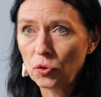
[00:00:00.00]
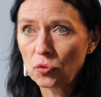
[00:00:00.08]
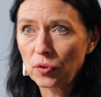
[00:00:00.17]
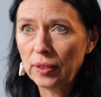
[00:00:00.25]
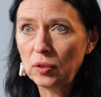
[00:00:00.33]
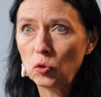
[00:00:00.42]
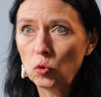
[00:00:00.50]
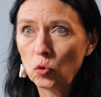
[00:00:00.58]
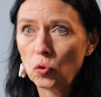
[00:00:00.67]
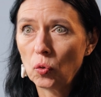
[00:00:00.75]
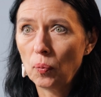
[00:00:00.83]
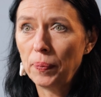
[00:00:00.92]
Ukraine
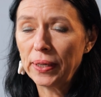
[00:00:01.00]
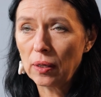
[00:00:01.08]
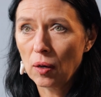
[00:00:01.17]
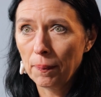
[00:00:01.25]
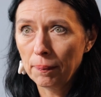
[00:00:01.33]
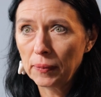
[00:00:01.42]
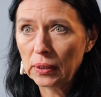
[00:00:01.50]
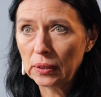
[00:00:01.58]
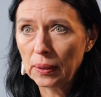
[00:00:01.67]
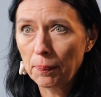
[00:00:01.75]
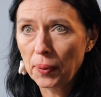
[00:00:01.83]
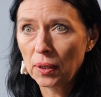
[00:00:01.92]
to become
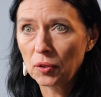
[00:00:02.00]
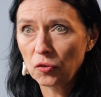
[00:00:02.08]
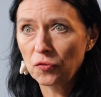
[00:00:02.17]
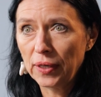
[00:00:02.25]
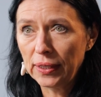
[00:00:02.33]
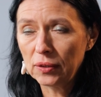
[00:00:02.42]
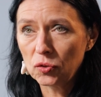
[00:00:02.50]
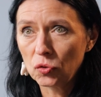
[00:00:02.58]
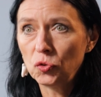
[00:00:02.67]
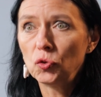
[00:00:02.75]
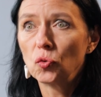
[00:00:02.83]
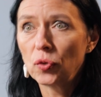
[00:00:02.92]
the part of
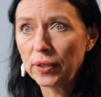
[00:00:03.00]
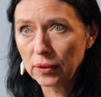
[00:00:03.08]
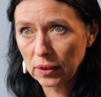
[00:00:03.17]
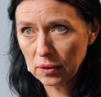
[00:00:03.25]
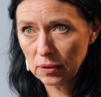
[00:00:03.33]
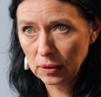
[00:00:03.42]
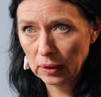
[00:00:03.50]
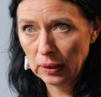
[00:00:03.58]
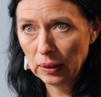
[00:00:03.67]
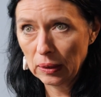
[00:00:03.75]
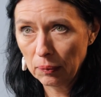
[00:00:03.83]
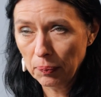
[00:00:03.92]
NATO during this.
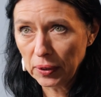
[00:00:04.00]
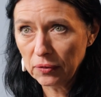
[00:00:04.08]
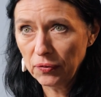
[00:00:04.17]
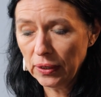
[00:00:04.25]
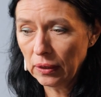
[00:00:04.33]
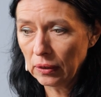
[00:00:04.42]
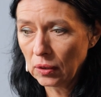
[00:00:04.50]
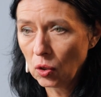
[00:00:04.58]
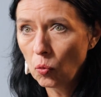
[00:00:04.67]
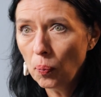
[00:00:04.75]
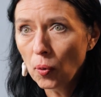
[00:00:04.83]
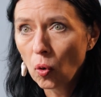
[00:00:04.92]
But we
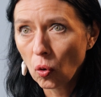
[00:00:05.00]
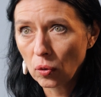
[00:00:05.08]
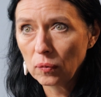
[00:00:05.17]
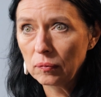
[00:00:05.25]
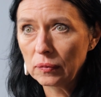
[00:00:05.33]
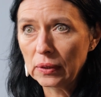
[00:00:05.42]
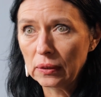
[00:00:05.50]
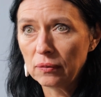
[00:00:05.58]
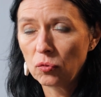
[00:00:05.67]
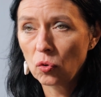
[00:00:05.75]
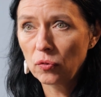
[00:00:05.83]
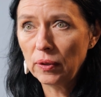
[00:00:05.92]
hope all that
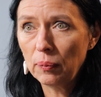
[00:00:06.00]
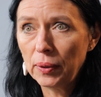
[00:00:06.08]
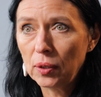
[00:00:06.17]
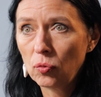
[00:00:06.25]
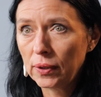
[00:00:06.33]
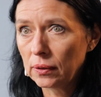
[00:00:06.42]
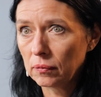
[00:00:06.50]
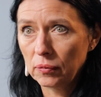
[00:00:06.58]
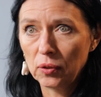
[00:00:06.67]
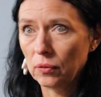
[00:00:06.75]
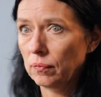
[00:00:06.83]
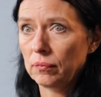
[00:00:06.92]
the war will be over,
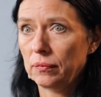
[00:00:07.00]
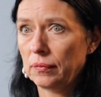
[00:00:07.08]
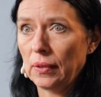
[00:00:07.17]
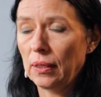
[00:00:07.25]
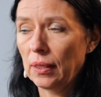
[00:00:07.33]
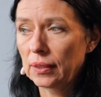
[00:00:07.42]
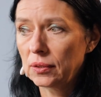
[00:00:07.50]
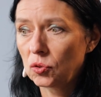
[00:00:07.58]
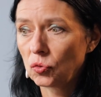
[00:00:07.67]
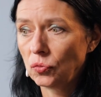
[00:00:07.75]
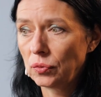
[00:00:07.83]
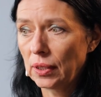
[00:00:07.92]
you know, as
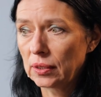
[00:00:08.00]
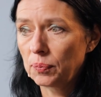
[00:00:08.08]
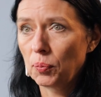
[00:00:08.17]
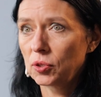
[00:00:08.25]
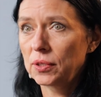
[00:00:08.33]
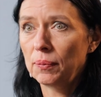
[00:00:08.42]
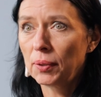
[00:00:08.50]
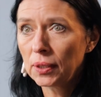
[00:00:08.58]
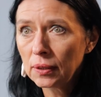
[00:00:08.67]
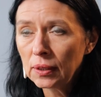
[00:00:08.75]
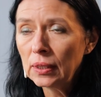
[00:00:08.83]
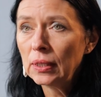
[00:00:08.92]
soon as
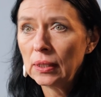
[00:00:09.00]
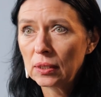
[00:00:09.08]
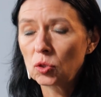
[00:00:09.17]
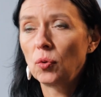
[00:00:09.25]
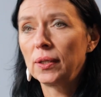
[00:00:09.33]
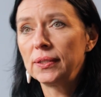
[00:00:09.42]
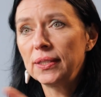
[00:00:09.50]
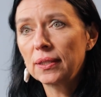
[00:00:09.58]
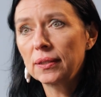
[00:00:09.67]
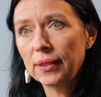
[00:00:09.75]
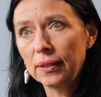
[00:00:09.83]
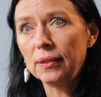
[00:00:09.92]
possible. So
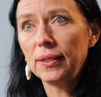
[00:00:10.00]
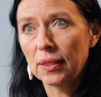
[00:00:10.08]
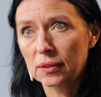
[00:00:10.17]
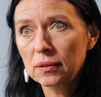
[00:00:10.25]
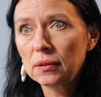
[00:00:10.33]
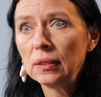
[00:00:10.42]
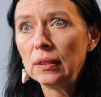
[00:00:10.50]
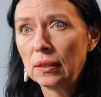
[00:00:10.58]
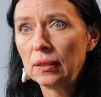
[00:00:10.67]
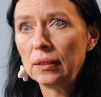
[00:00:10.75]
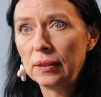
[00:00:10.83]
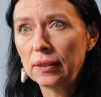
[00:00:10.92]
until then, yes,
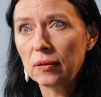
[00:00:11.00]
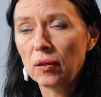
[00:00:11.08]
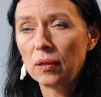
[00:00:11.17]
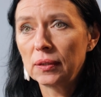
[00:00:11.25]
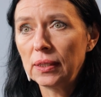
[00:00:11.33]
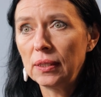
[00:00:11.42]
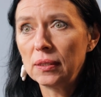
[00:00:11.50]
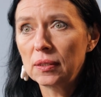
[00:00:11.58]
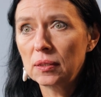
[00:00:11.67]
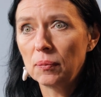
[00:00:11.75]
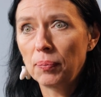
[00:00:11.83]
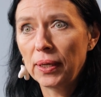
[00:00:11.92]
there are
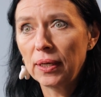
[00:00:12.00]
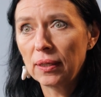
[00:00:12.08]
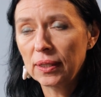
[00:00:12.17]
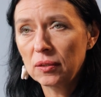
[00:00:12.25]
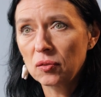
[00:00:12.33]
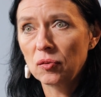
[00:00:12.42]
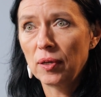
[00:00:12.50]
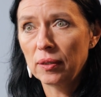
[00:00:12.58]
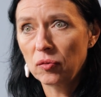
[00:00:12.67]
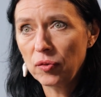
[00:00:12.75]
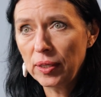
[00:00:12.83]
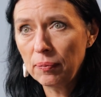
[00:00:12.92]
these bilateral
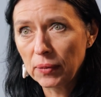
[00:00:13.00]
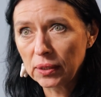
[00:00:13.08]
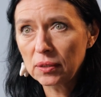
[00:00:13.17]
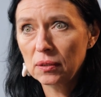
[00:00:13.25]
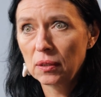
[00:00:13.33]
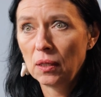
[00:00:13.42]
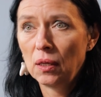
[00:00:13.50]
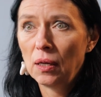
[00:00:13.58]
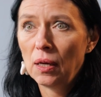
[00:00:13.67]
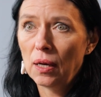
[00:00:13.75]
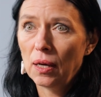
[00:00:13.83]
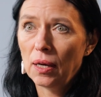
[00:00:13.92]
agreements,
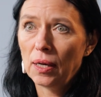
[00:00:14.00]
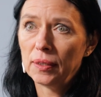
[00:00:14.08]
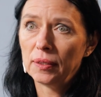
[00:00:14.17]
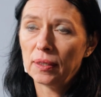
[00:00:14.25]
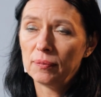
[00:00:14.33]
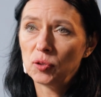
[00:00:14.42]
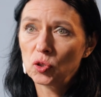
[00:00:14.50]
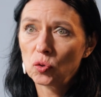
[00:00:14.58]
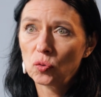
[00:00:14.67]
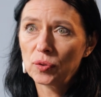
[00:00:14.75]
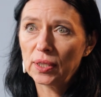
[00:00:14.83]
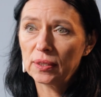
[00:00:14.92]
and I'm
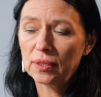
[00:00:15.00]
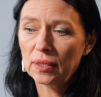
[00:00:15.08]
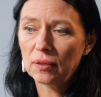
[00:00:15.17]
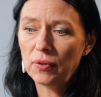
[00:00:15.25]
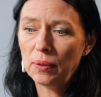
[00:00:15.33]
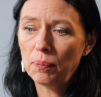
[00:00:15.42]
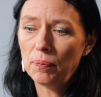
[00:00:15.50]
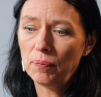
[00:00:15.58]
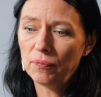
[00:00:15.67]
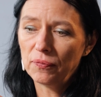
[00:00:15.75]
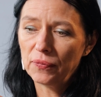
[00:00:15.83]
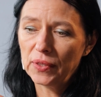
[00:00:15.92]
sure that
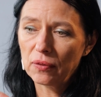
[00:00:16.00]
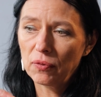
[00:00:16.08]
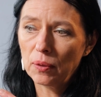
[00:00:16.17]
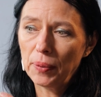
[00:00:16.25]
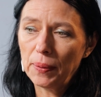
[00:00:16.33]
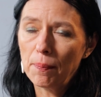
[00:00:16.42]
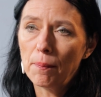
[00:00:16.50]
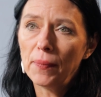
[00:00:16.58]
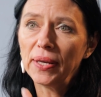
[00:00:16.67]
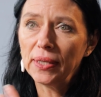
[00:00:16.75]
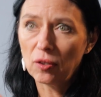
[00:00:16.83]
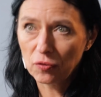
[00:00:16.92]
there will be
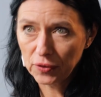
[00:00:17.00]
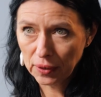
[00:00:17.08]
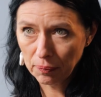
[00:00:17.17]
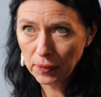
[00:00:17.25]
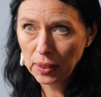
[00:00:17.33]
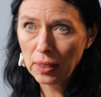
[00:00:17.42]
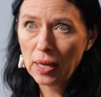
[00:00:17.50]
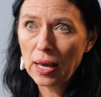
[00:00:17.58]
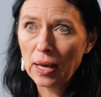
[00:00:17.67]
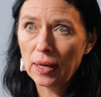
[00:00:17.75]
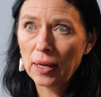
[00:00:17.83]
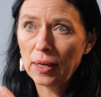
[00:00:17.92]
many of them,
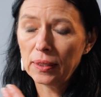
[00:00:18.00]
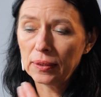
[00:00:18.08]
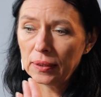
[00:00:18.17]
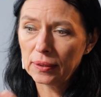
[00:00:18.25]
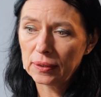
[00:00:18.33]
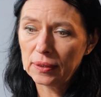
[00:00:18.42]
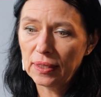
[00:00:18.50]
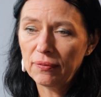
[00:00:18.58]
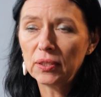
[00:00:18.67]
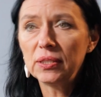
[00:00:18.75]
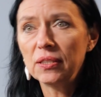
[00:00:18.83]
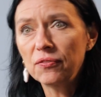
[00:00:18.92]
and they
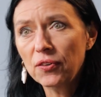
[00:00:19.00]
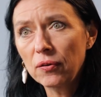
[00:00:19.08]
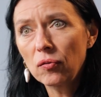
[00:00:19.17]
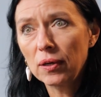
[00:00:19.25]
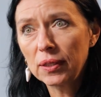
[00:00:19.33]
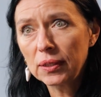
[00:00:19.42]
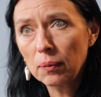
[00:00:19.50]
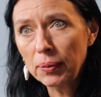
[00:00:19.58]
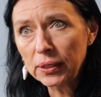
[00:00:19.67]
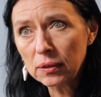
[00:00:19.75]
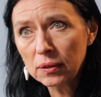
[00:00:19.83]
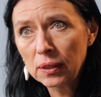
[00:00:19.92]
will differ a little
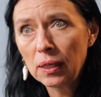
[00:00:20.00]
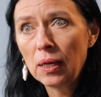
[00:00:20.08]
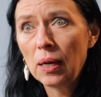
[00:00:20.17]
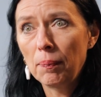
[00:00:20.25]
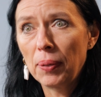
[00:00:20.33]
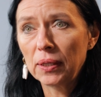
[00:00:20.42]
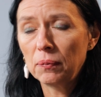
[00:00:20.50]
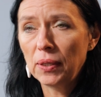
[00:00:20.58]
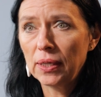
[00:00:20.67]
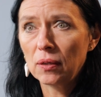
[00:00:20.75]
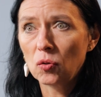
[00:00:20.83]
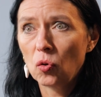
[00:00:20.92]
bit, but
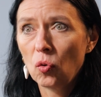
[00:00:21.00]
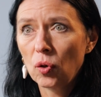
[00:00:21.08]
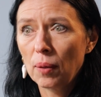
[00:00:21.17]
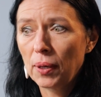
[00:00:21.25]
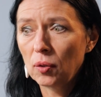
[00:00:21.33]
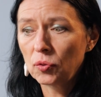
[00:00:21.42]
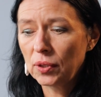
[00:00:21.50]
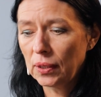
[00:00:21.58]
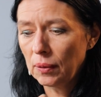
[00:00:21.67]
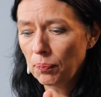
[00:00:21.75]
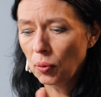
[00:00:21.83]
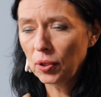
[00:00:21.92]
they are all about
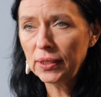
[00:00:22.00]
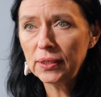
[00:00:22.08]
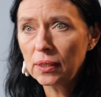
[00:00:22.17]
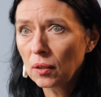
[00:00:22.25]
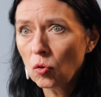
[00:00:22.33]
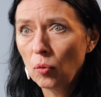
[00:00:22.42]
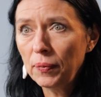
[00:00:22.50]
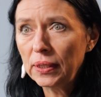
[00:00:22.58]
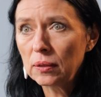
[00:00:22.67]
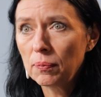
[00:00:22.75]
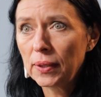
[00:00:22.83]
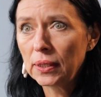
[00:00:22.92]
the political
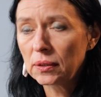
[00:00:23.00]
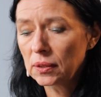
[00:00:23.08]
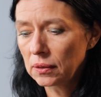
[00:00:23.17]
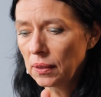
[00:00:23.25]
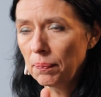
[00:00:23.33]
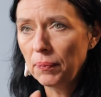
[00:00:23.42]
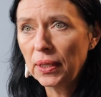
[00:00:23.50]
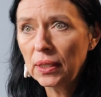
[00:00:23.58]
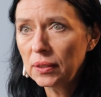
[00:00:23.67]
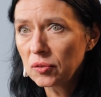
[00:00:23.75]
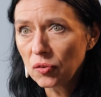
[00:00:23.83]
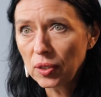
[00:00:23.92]
commitments, the
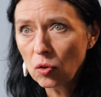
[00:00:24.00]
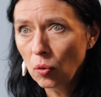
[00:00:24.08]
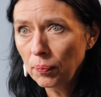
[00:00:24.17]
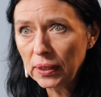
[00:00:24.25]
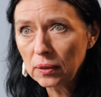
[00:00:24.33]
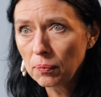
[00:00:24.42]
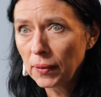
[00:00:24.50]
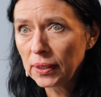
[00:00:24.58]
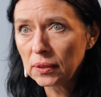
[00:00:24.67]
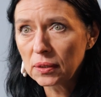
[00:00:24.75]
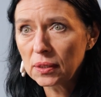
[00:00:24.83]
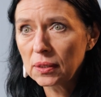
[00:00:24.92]
military
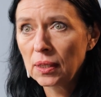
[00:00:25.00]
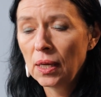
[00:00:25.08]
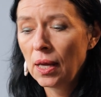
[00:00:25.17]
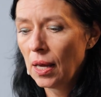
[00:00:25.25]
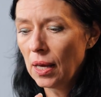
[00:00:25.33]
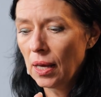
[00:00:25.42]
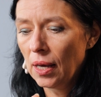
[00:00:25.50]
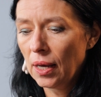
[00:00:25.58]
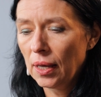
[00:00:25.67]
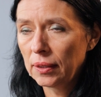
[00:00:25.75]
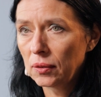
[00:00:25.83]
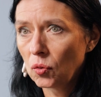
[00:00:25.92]
commitments,
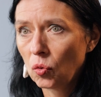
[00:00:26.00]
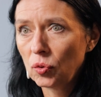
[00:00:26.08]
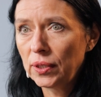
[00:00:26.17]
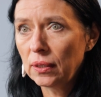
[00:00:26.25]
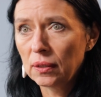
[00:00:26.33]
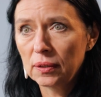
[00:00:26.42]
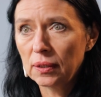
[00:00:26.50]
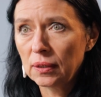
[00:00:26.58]
and all the